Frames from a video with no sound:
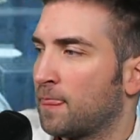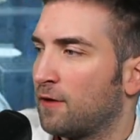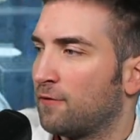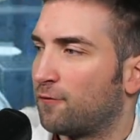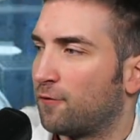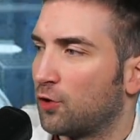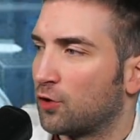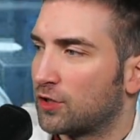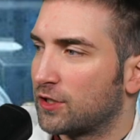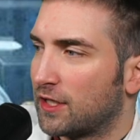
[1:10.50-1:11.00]

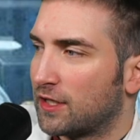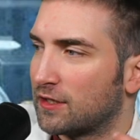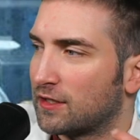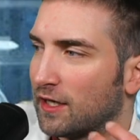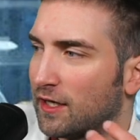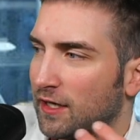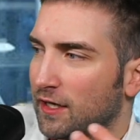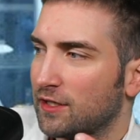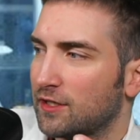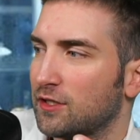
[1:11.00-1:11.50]
for the
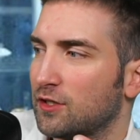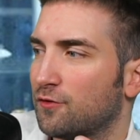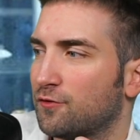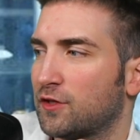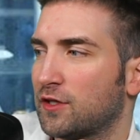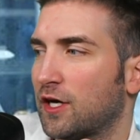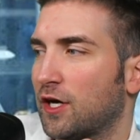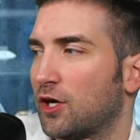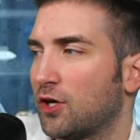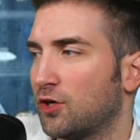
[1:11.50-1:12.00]
entirety of
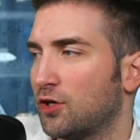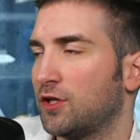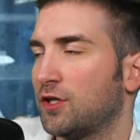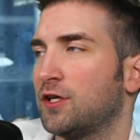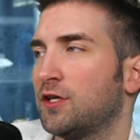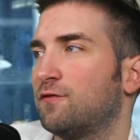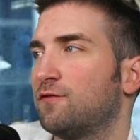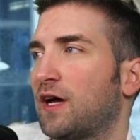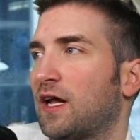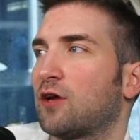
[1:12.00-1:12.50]
the
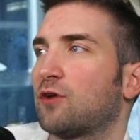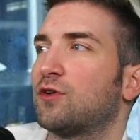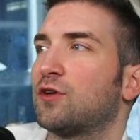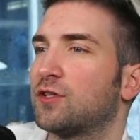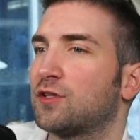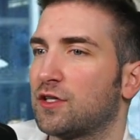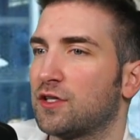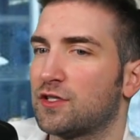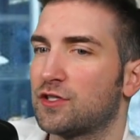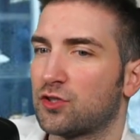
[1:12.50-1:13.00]
early
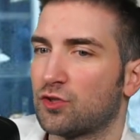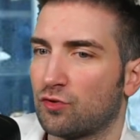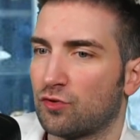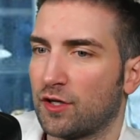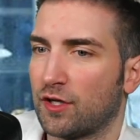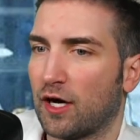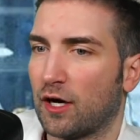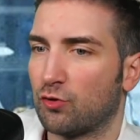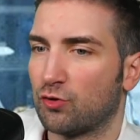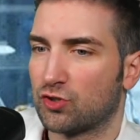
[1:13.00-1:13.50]
Valorant
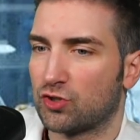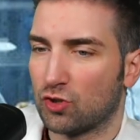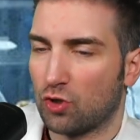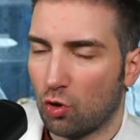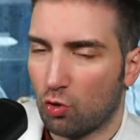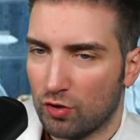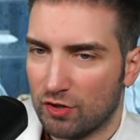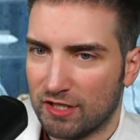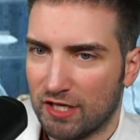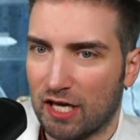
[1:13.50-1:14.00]
history, I was
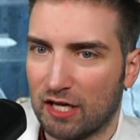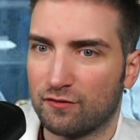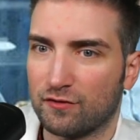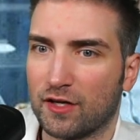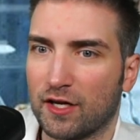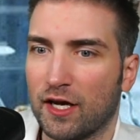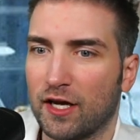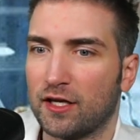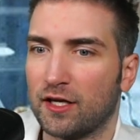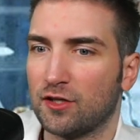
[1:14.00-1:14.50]
always
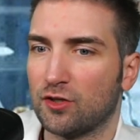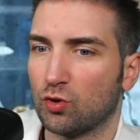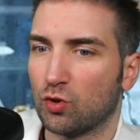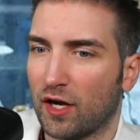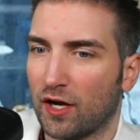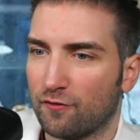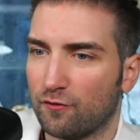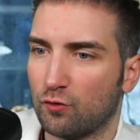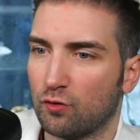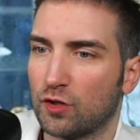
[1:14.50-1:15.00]
advocating to
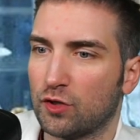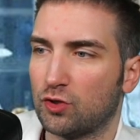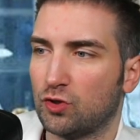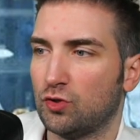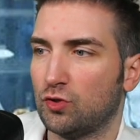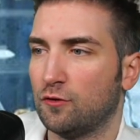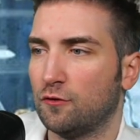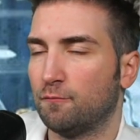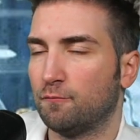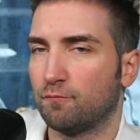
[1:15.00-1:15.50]
everyone
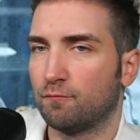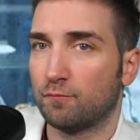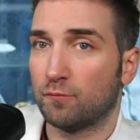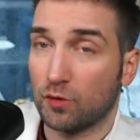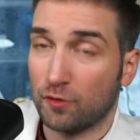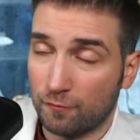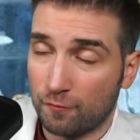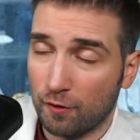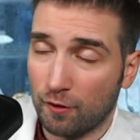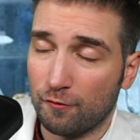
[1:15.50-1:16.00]
to
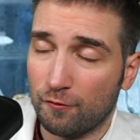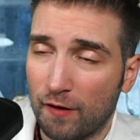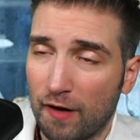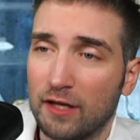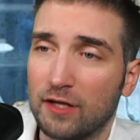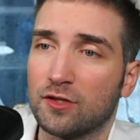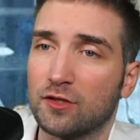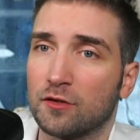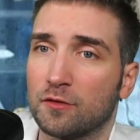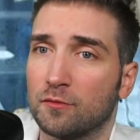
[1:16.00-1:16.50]
prefer
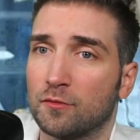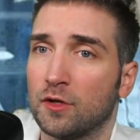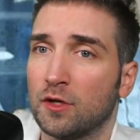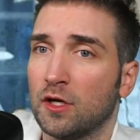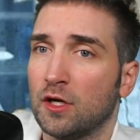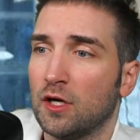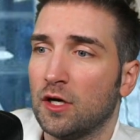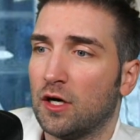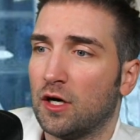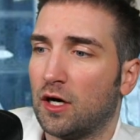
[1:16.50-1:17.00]
Phantom
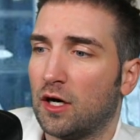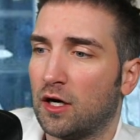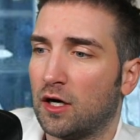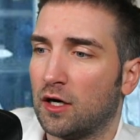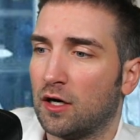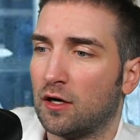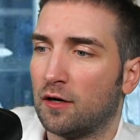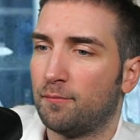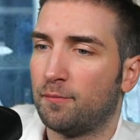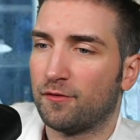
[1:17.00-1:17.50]

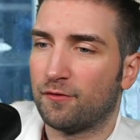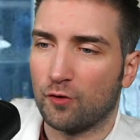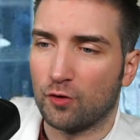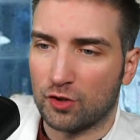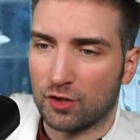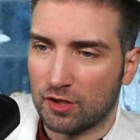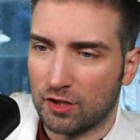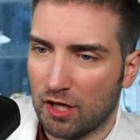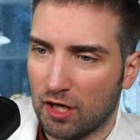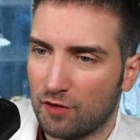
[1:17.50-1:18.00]
uh, before
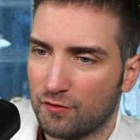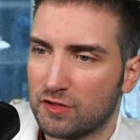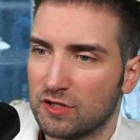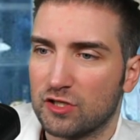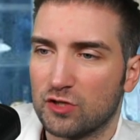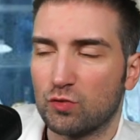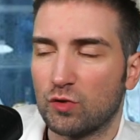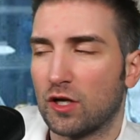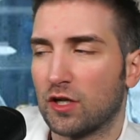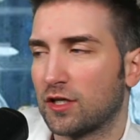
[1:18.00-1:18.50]
the nerfs
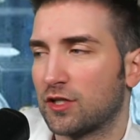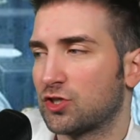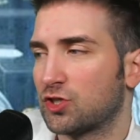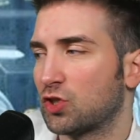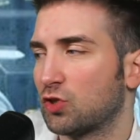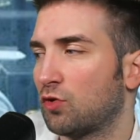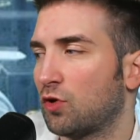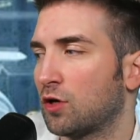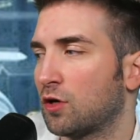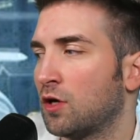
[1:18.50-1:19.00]
as well and
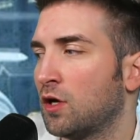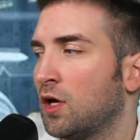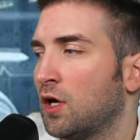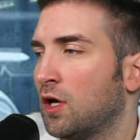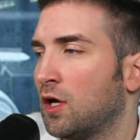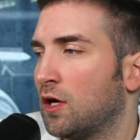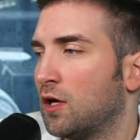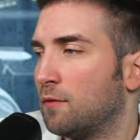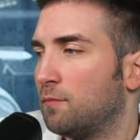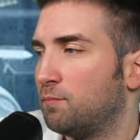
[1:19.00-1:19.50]
so on,
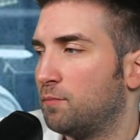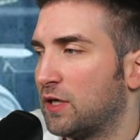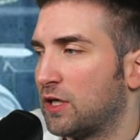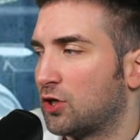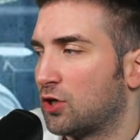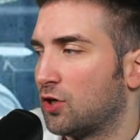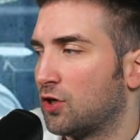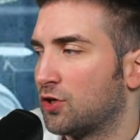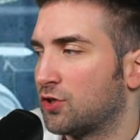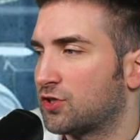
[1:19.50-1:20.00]

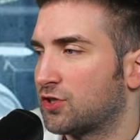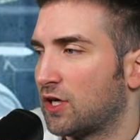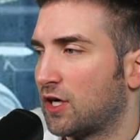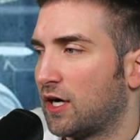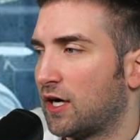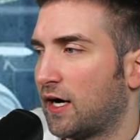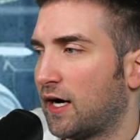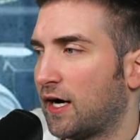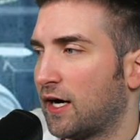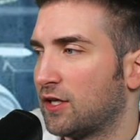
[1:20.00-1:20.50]
because
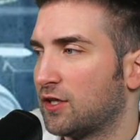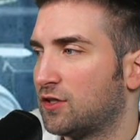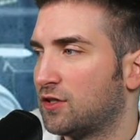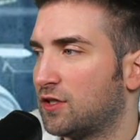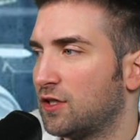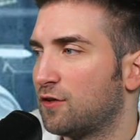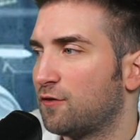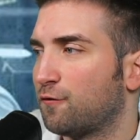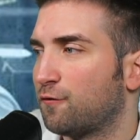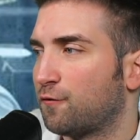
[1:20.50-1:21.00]
I
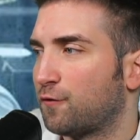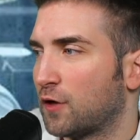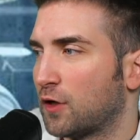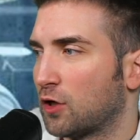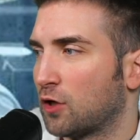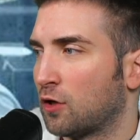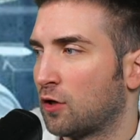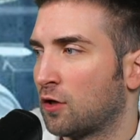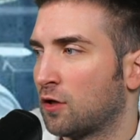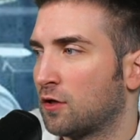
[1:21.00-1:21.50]
did
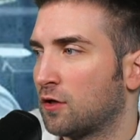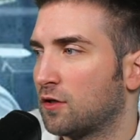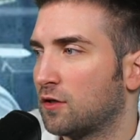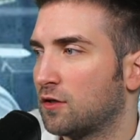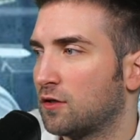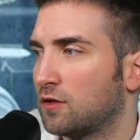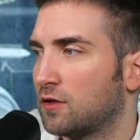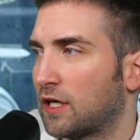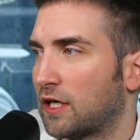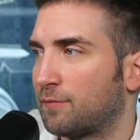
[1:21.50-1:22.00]
feel
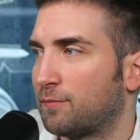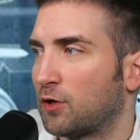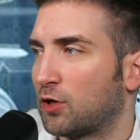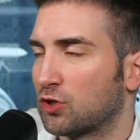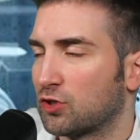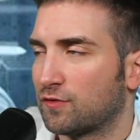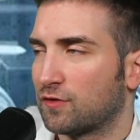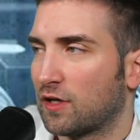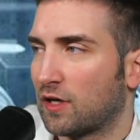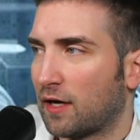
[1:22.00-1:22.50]
that
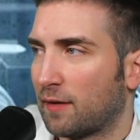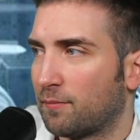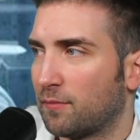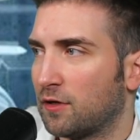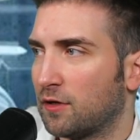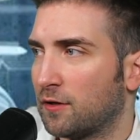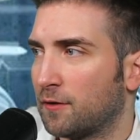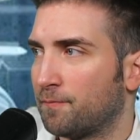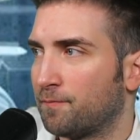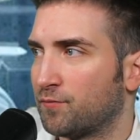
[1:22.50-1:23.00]
because of the
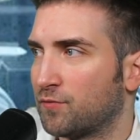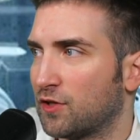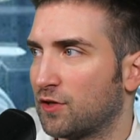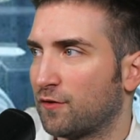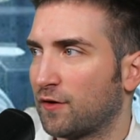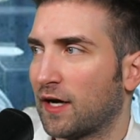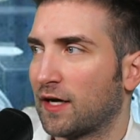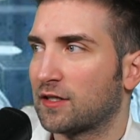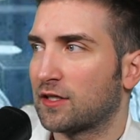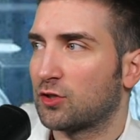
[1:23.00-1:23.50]
um, the
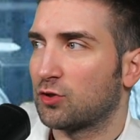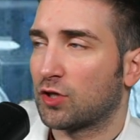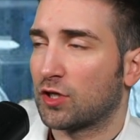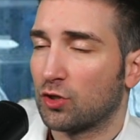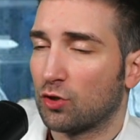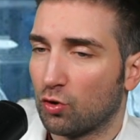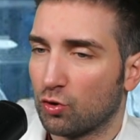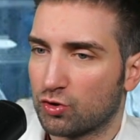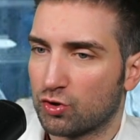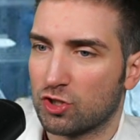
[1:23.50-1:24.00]
fact that you can
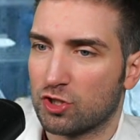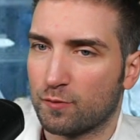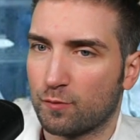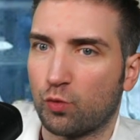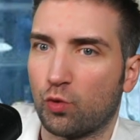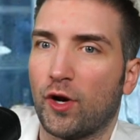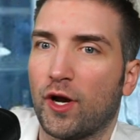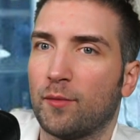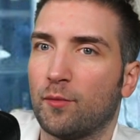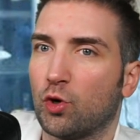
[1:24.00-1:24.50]
also
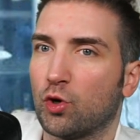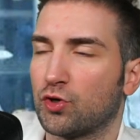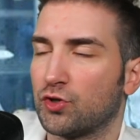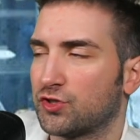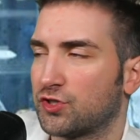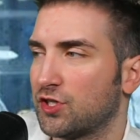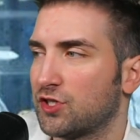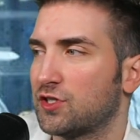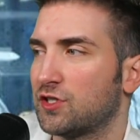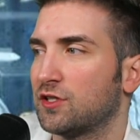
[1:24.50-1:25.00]
spray more
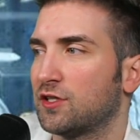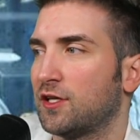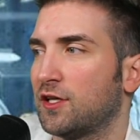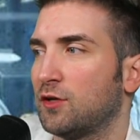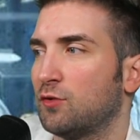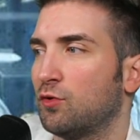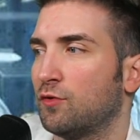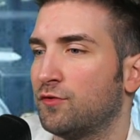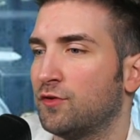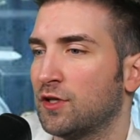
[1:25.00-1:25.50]
consistently
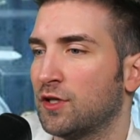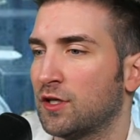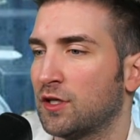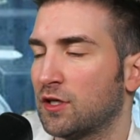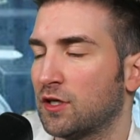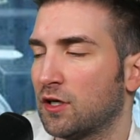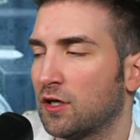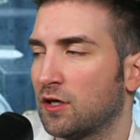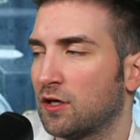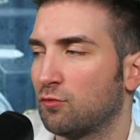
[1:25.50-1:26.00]
with the
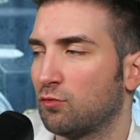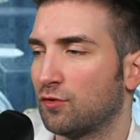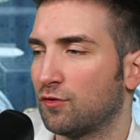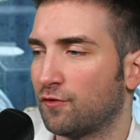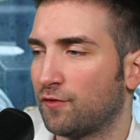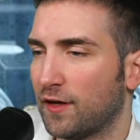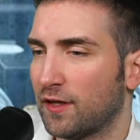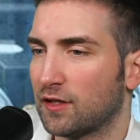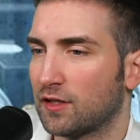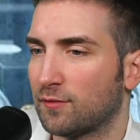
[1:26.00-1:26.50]
uh, with the
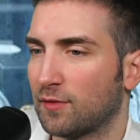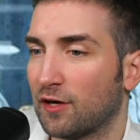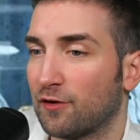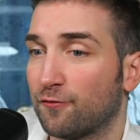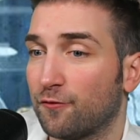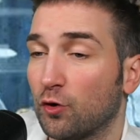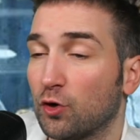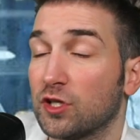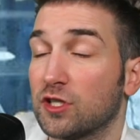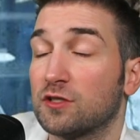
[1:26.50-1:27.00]
Phantom, I
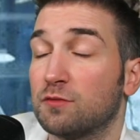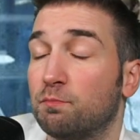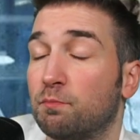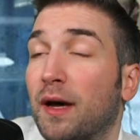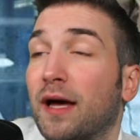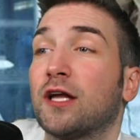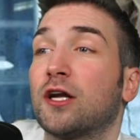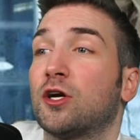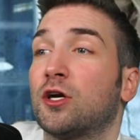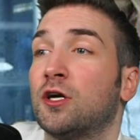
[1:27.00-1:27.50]
thought it's
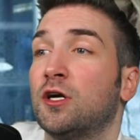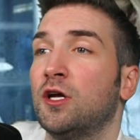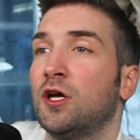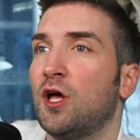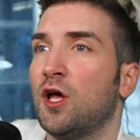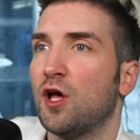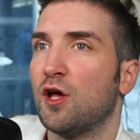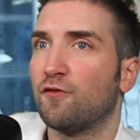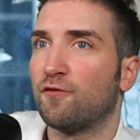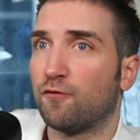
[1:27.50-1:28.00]
better
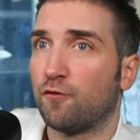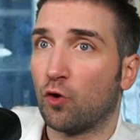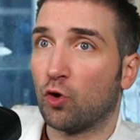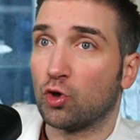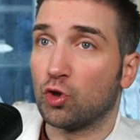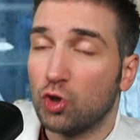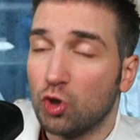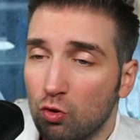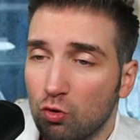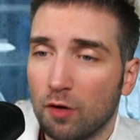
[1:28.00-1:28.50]
for
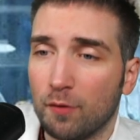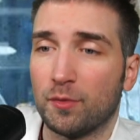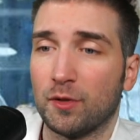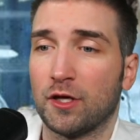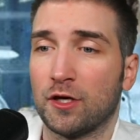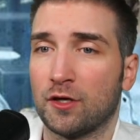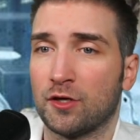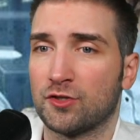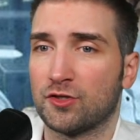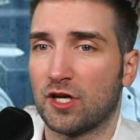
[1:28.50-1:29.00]
newer
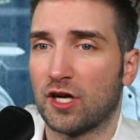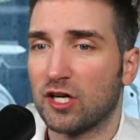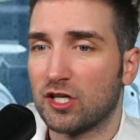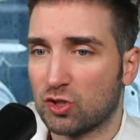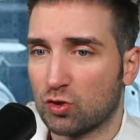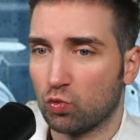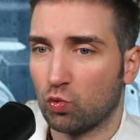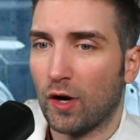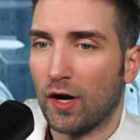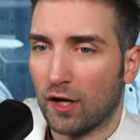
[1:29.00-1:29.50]
players
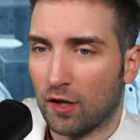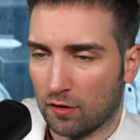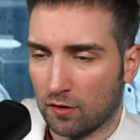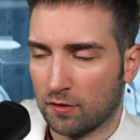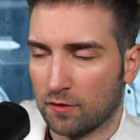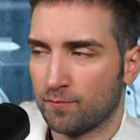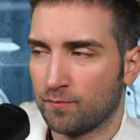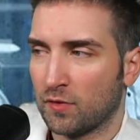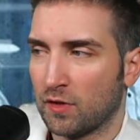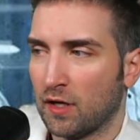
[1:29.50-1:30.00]
as
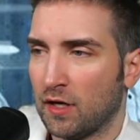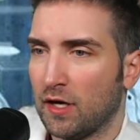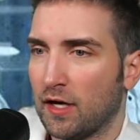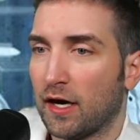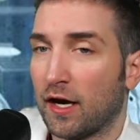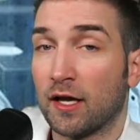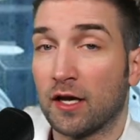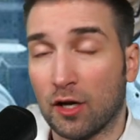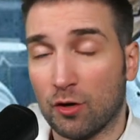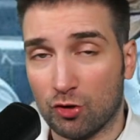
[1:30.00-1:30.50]
well,
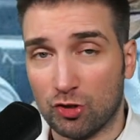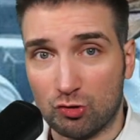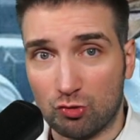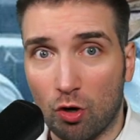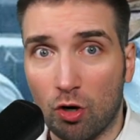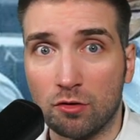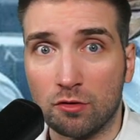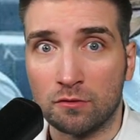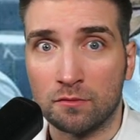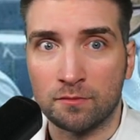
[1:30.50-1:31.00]
and I was
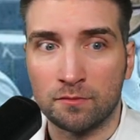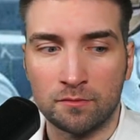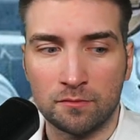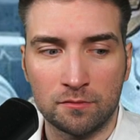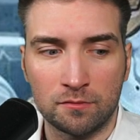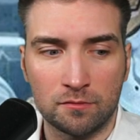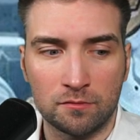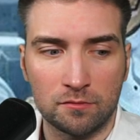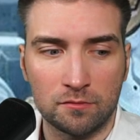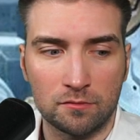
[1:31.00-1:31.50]
wrong.
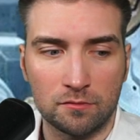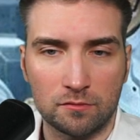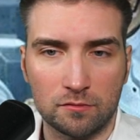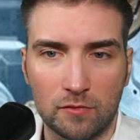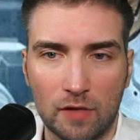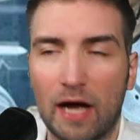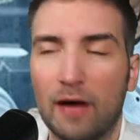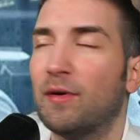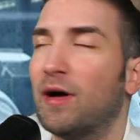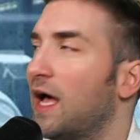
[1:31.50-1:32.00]

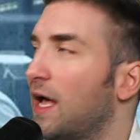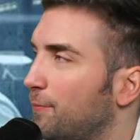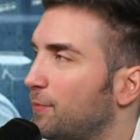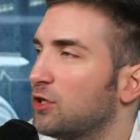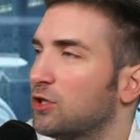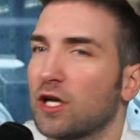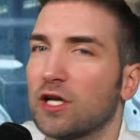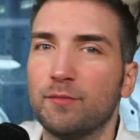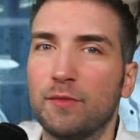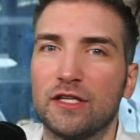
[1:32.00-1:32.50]
I'm happy
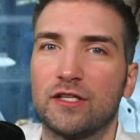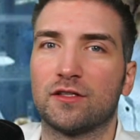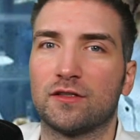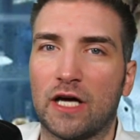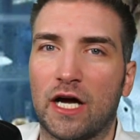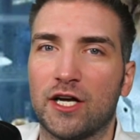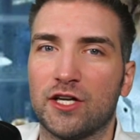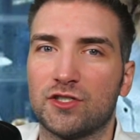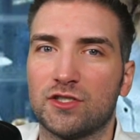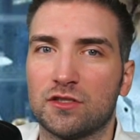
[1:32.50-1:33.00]
to admit,
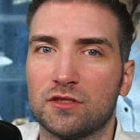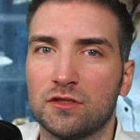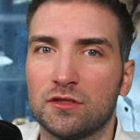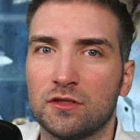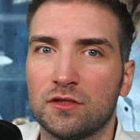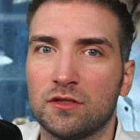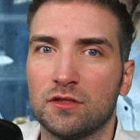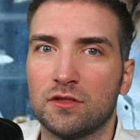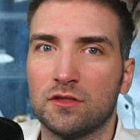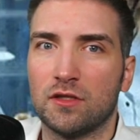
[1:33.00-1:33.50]
guys,
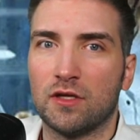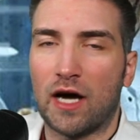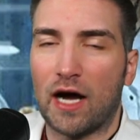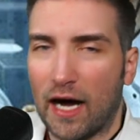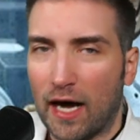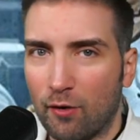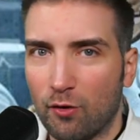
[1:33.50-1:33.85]
I